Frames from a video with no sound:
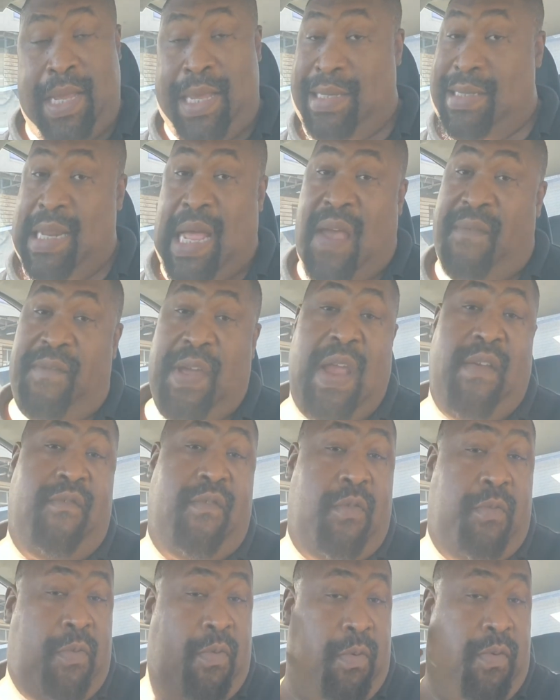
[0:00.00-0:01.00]
It's not
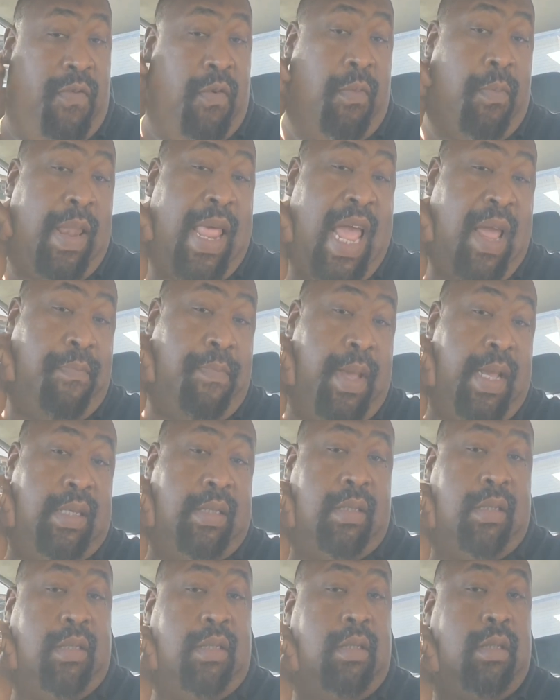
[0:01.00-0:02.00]
favorable for black
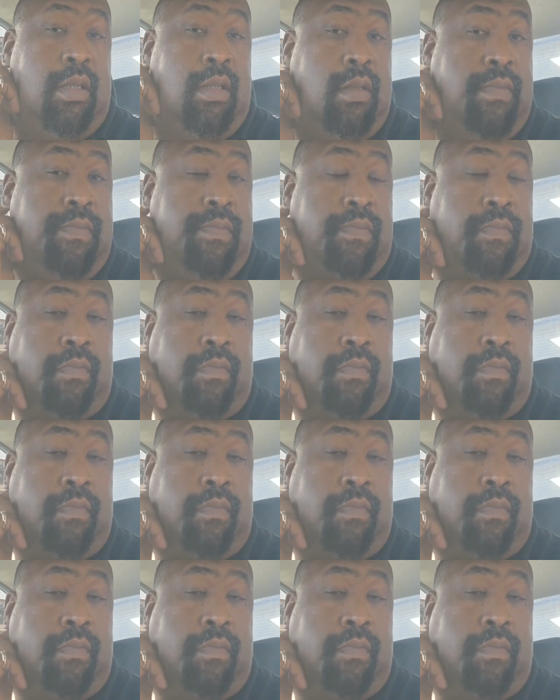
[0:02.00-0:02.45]
businesses,